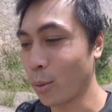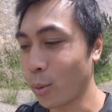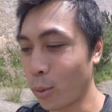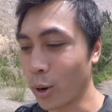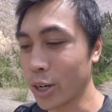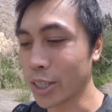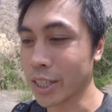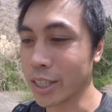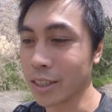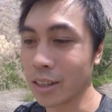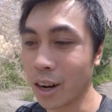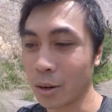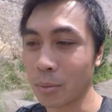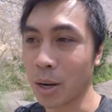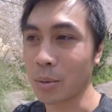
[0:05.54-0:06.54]
working
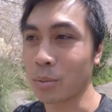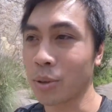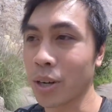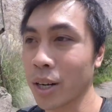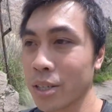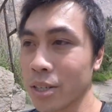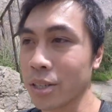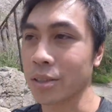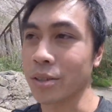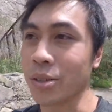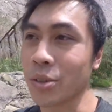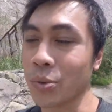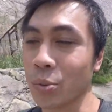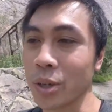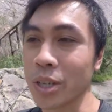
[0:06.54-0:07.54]
on my project
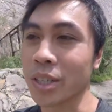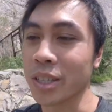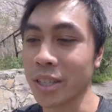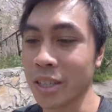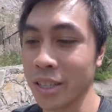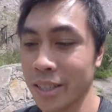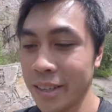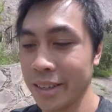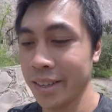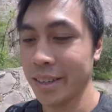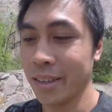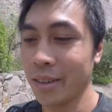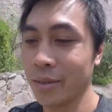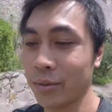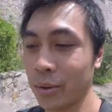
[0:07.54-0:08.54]
this week
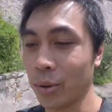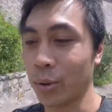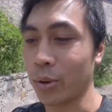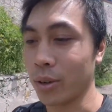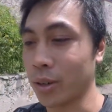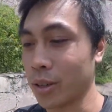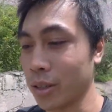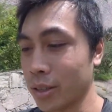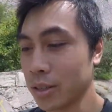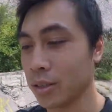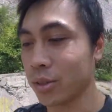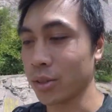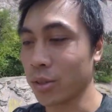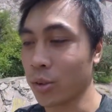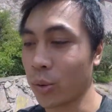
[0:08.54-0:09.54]
for
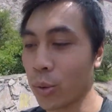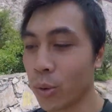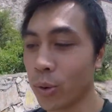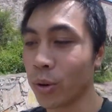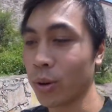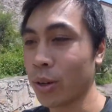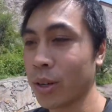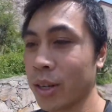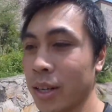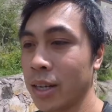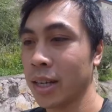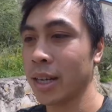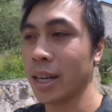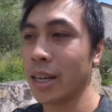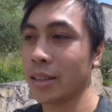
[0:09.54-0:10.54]
school.
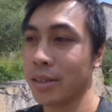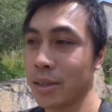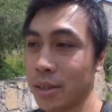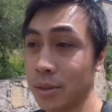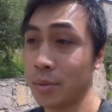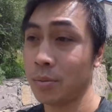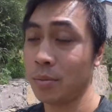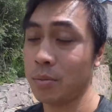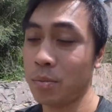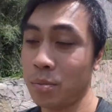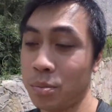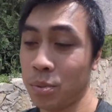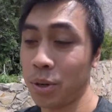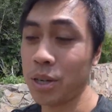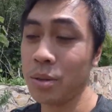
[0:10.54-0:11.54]
It's
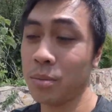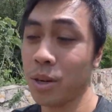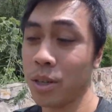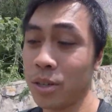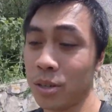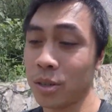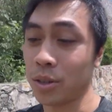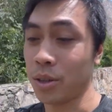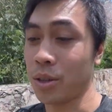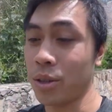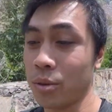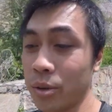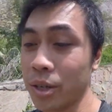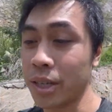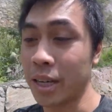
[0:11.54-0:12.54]
pretty much a
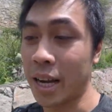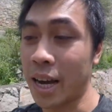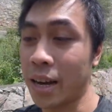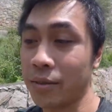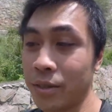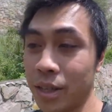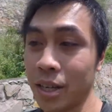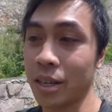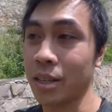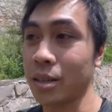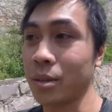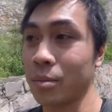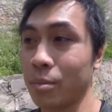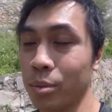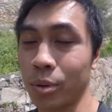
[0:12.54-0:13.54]
three and a half
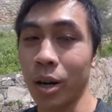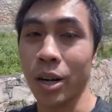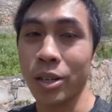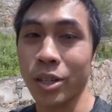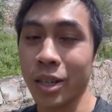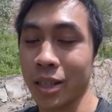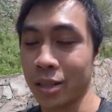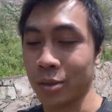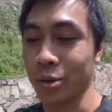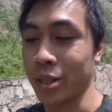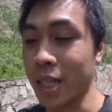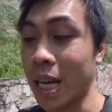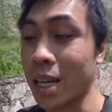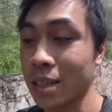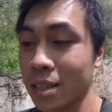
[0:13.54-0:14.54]
day project or
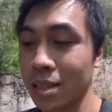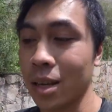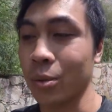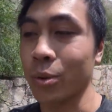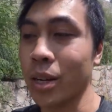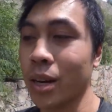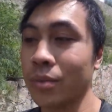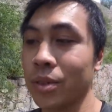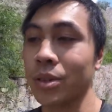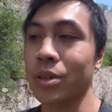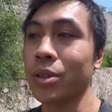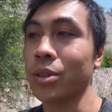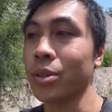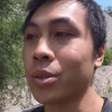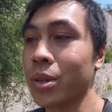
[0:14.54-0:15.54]
test that we have to
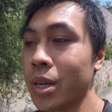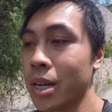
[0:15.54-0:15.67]
do,